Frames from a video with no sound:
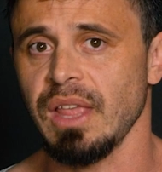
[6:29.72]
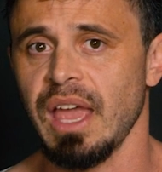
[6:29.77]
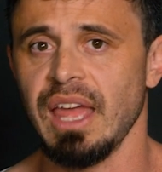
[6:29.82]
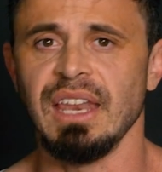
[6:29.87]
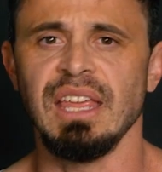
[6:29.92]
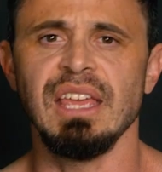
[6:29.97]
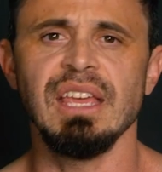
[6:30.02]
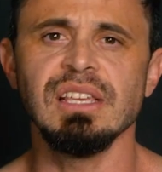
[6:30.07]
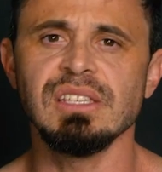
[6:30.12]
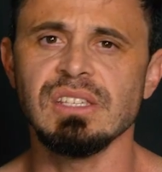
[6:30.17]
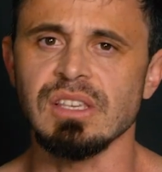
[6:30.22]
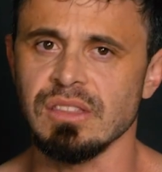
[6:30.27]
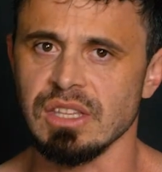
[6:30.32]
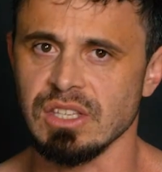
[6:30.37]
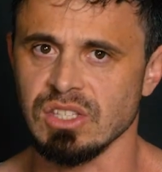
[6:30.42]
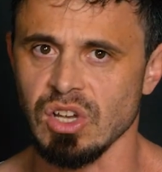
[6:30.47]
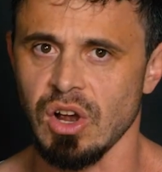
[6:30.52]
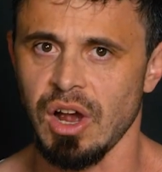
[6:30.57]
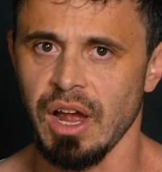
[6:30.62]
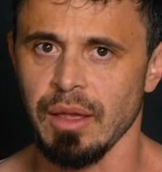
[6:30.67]
and isn't the
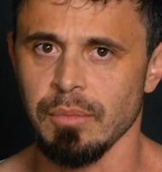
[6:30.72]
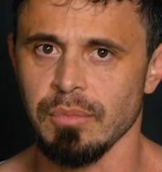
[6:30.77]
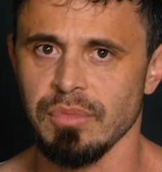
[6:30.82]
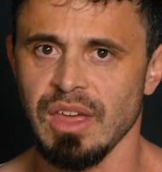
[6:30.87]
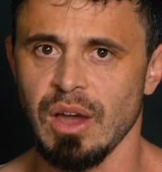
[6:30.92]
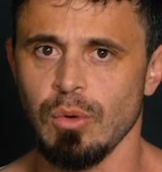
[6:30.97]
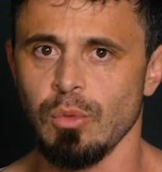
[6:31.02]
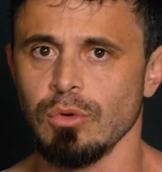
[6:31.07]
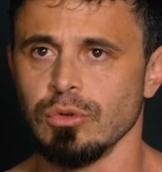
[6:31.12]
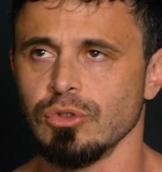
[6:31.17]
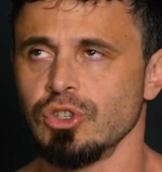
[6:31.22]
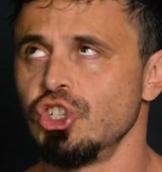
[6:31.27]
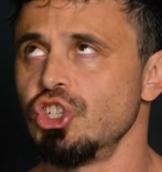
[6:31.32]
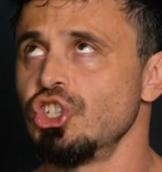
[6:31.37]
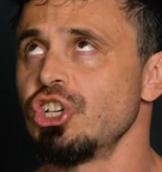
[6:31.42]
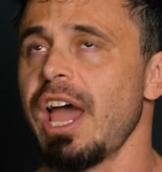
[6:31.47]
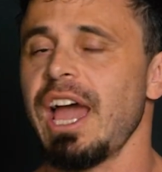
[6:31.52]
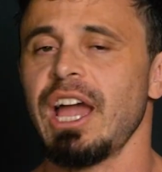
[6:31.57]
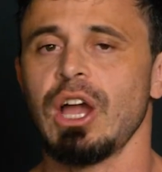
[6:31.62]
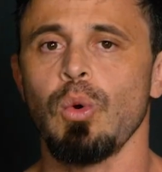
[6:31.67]
type that will
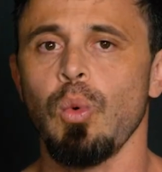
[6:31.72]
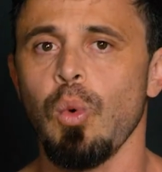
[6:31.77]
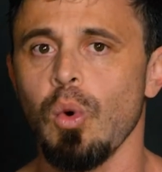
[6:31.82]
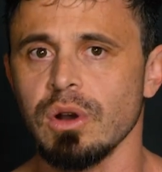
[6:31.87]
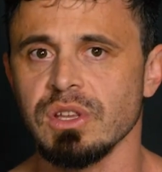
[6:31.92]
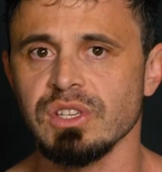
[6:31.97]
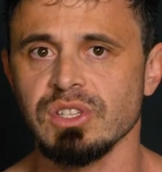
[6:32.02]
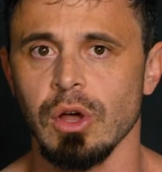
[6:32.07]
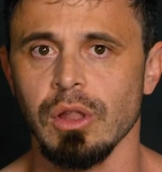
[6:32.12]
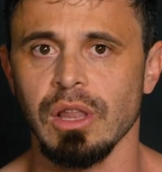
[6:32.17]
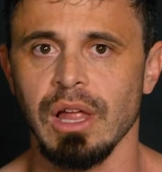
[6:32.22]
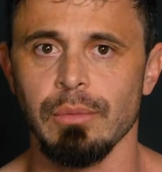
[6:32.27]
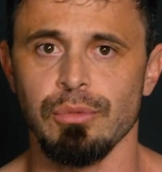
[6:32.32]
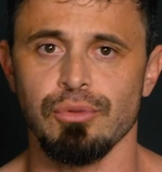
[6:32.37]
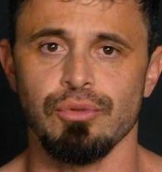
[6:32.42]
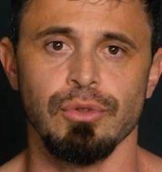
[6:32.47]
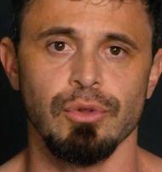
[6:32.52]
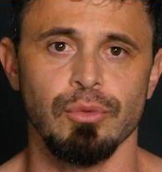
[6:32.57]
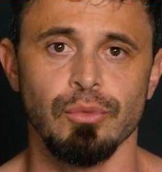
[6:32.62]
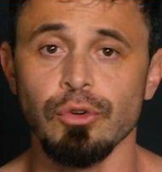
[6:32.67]
jack cortisol up
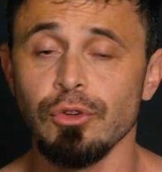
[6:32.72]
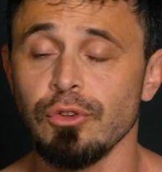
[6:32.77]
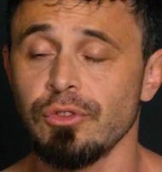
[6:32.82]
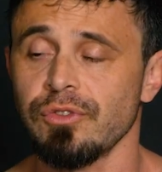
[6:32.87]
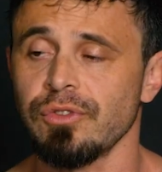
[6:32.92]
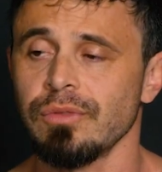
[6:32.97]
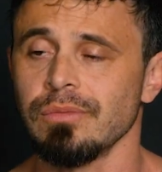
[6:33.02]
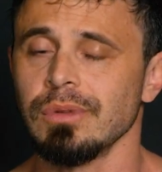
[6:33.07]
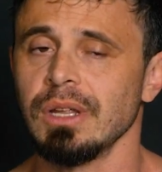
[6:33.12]
through the roof,